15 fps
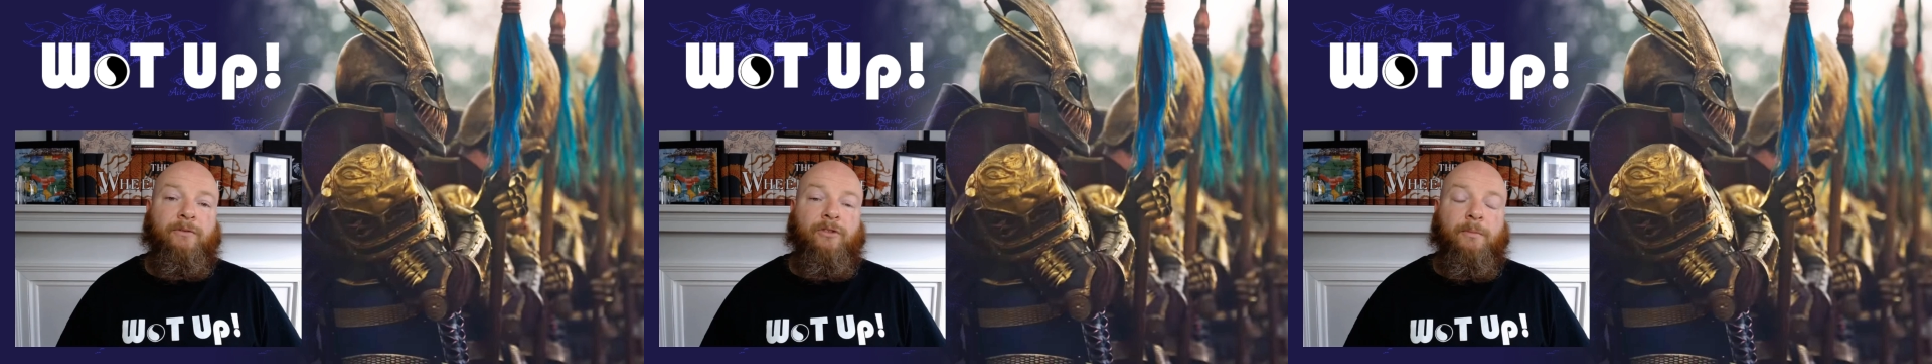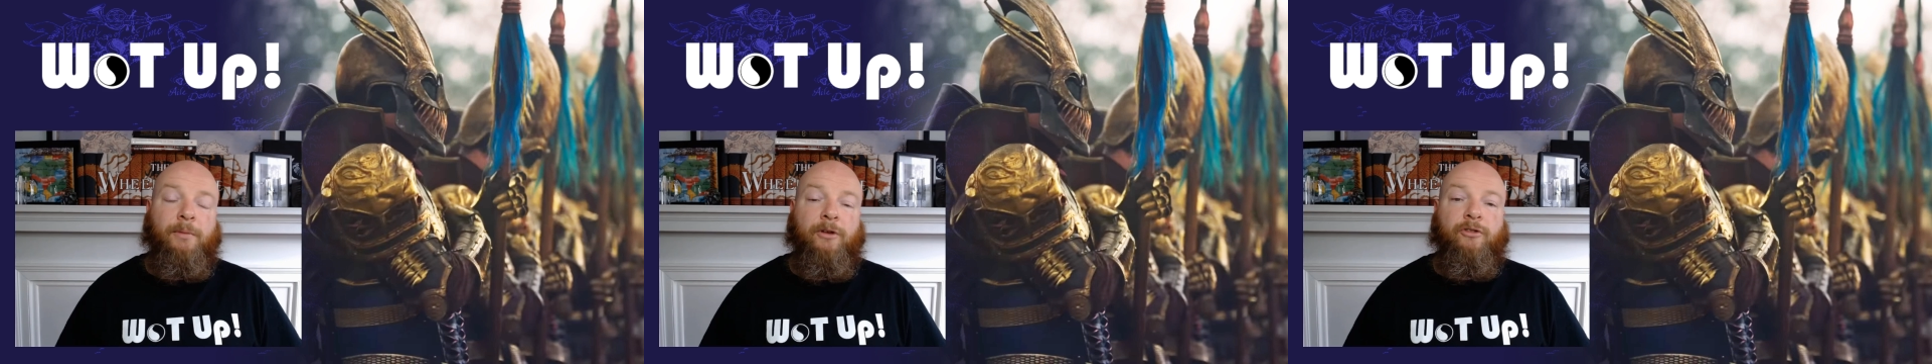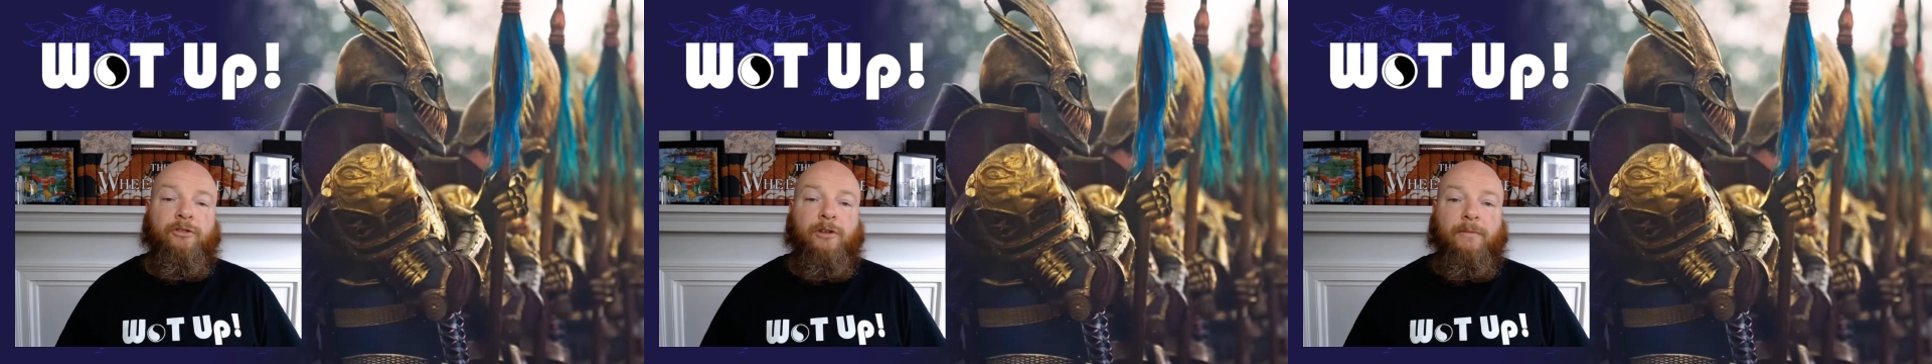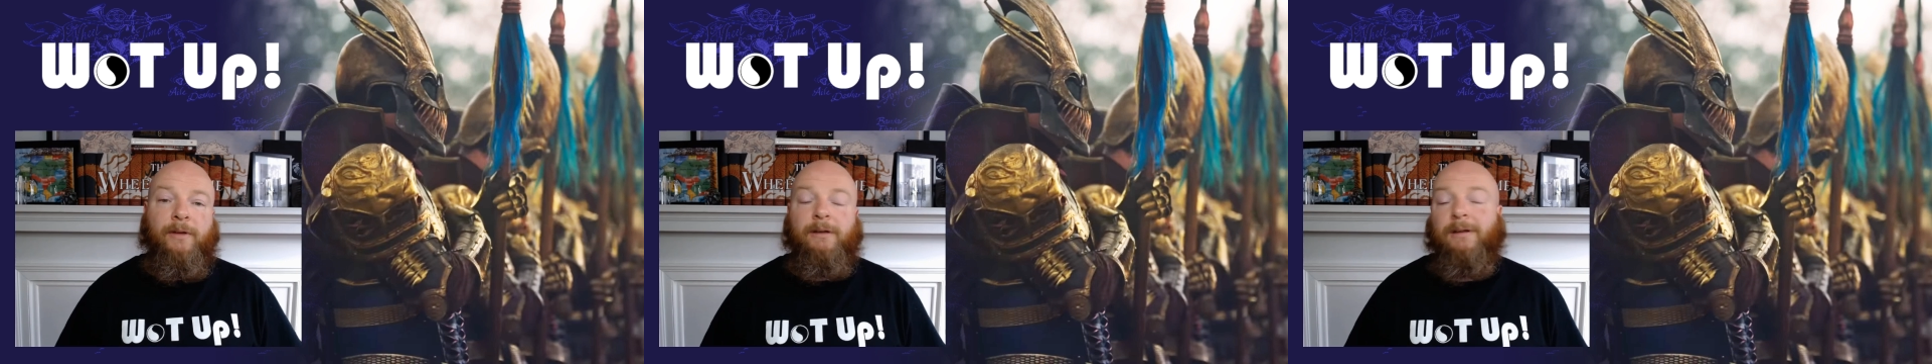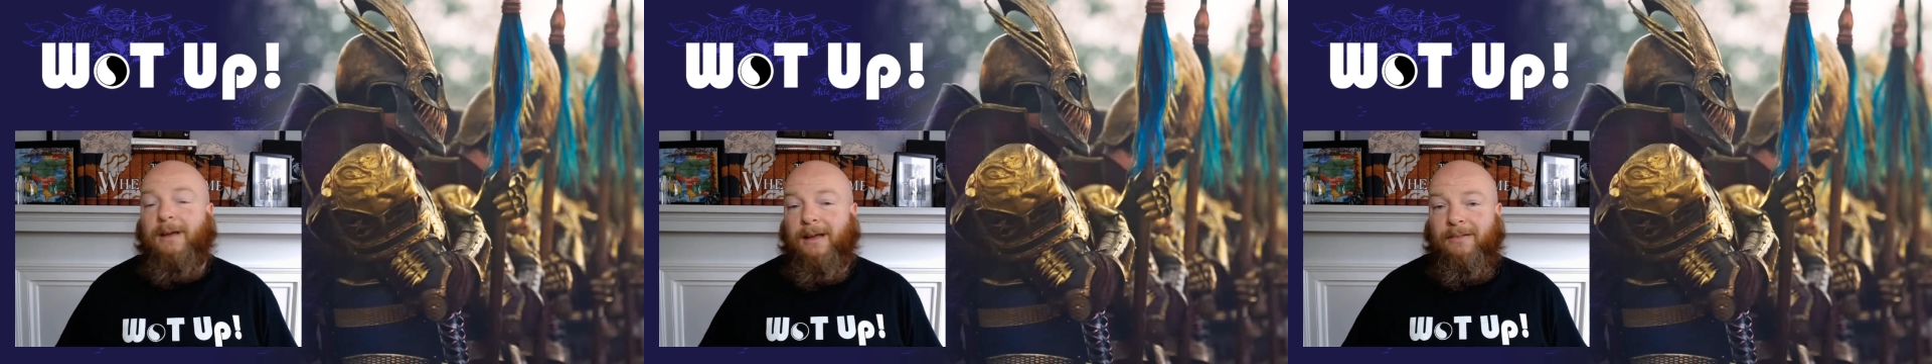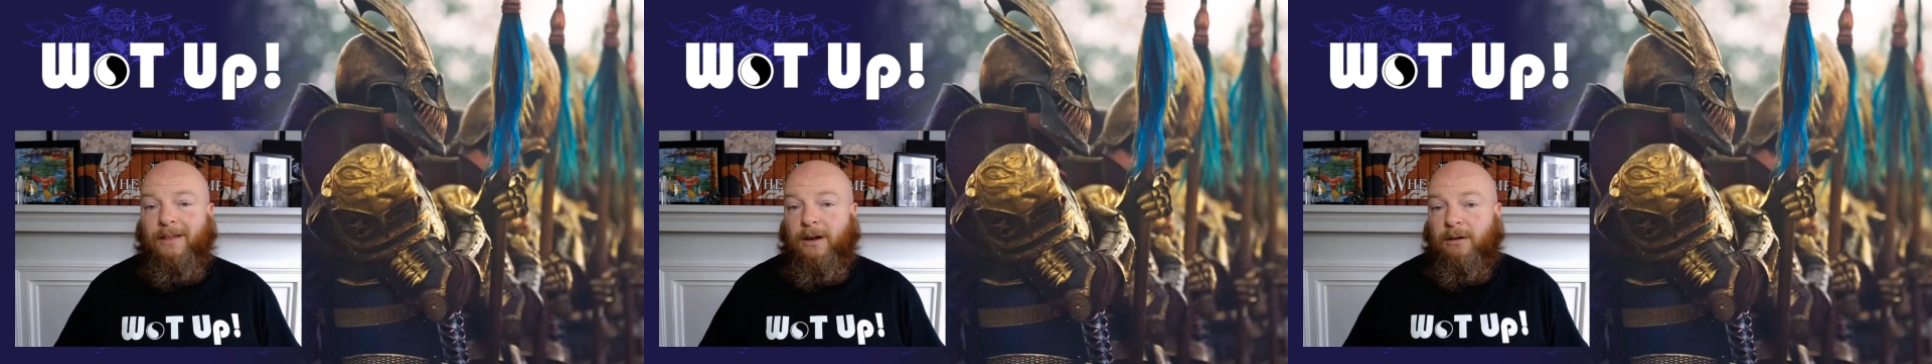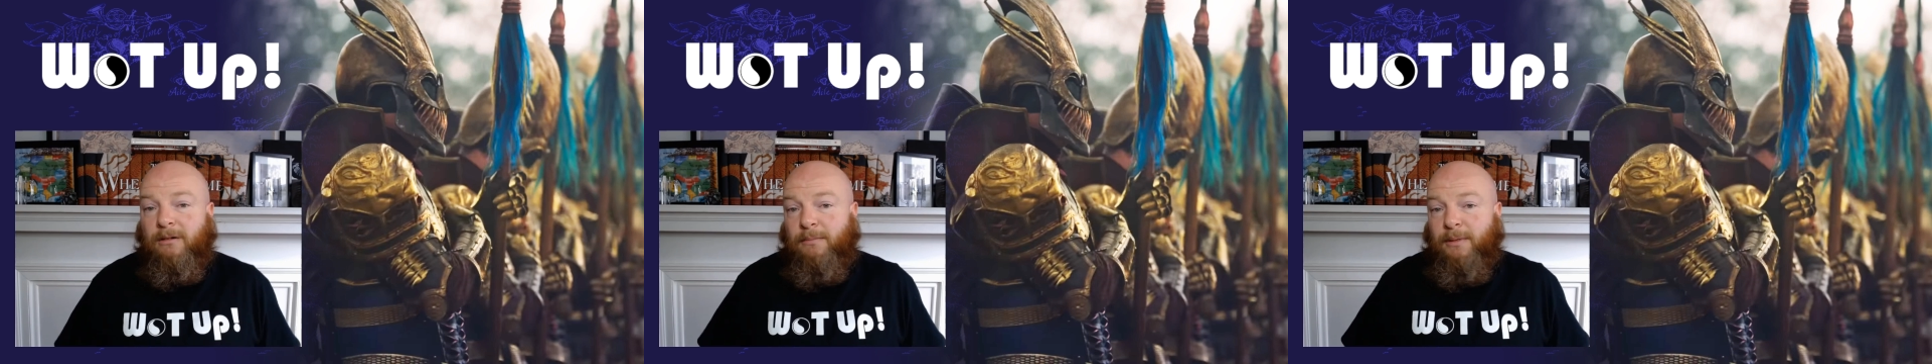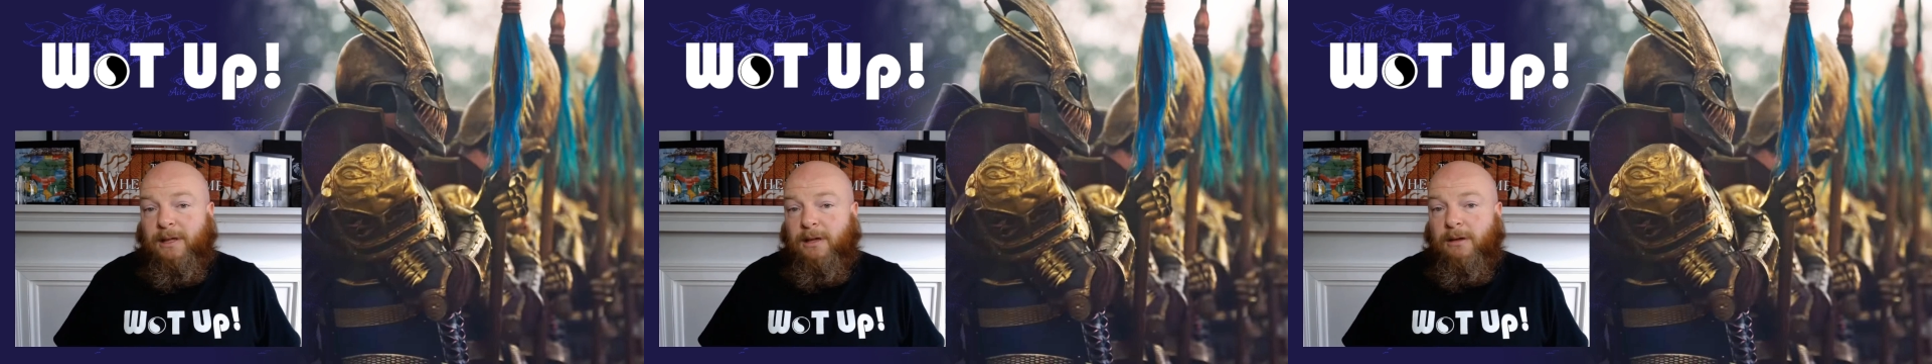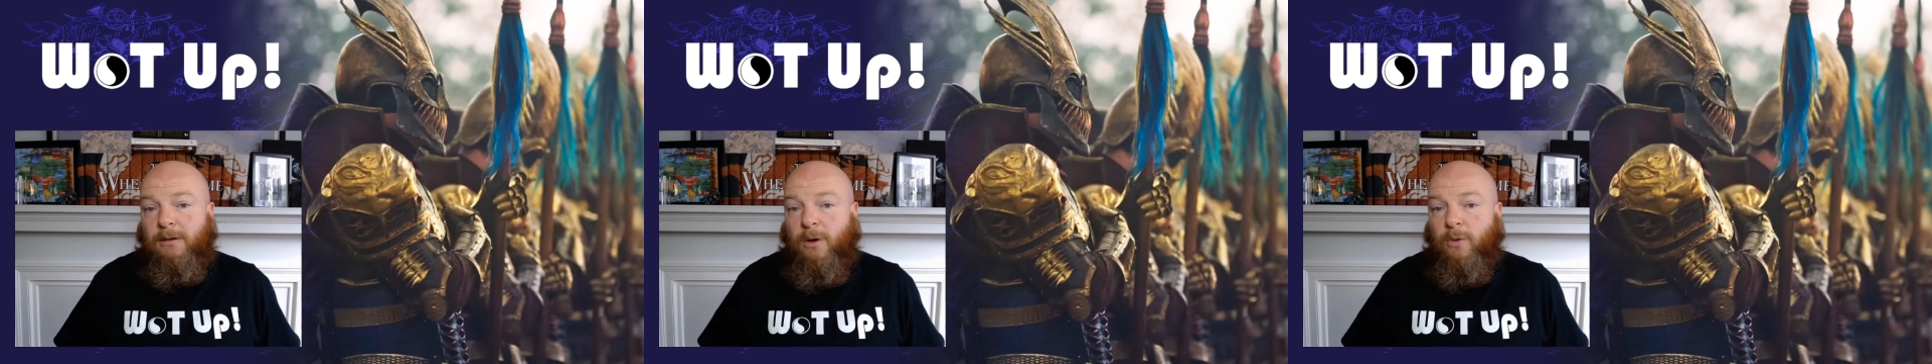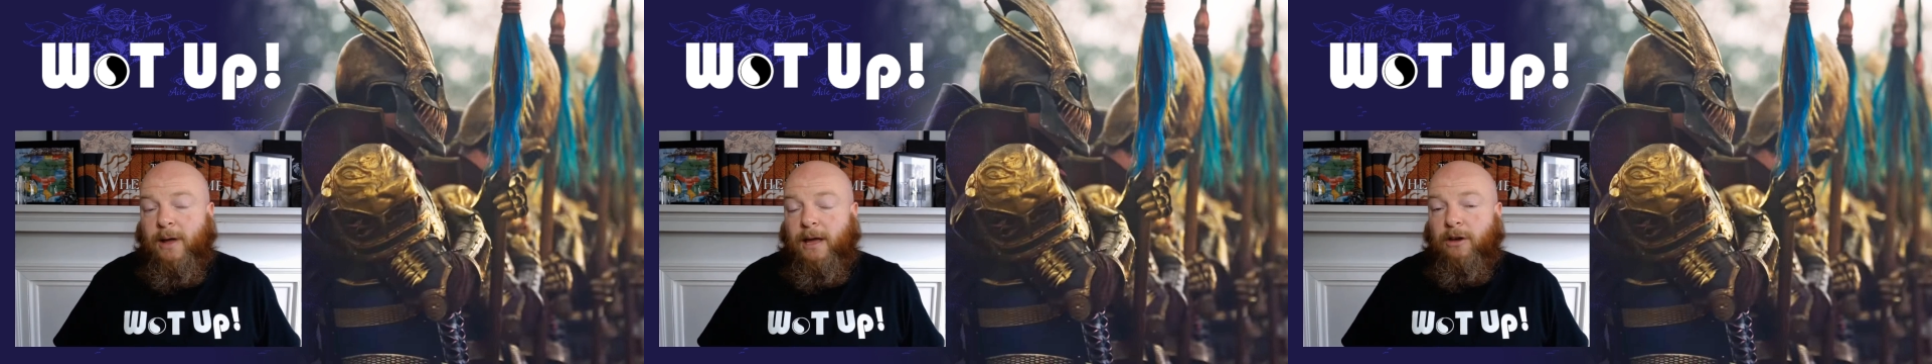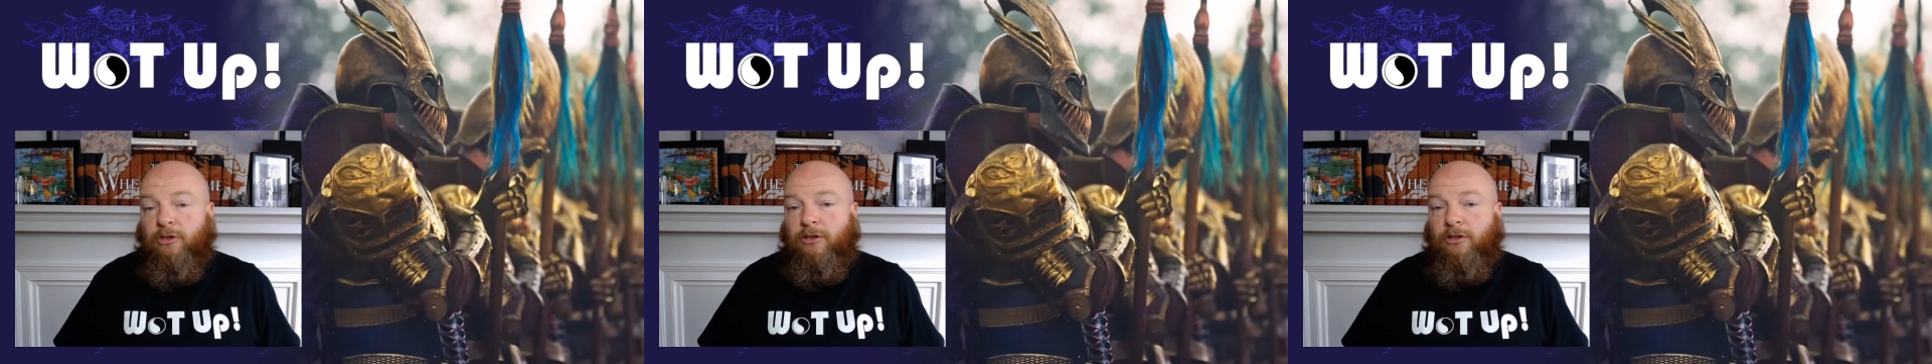some pictures of it that are completely okay to